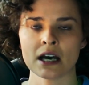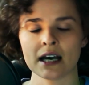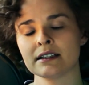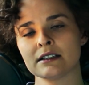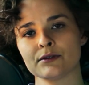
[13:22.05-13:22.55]

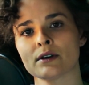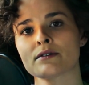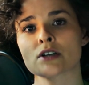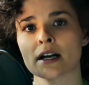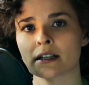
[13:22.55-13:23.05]
And then if you ever
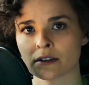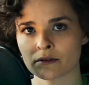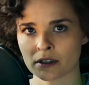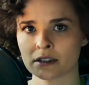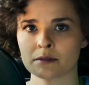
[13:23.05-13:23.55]
try to
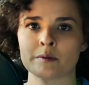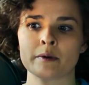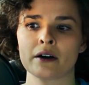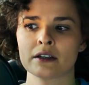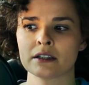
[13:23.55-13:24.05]
confront them
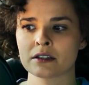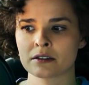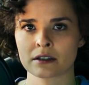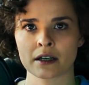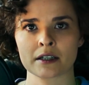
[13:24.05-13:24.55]
about it, they're
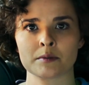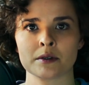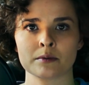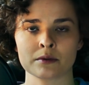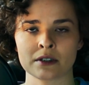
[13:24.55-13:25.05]
the kind of
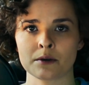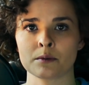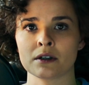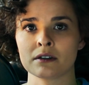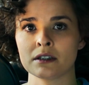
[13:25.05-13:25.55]
people that
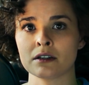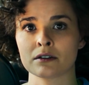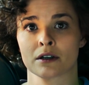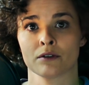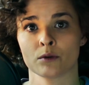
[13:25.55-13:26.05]
will
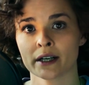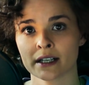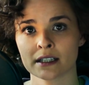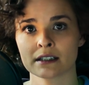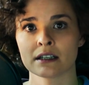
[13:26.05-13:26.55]
either avoid
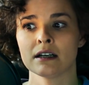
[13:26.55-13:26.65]
it,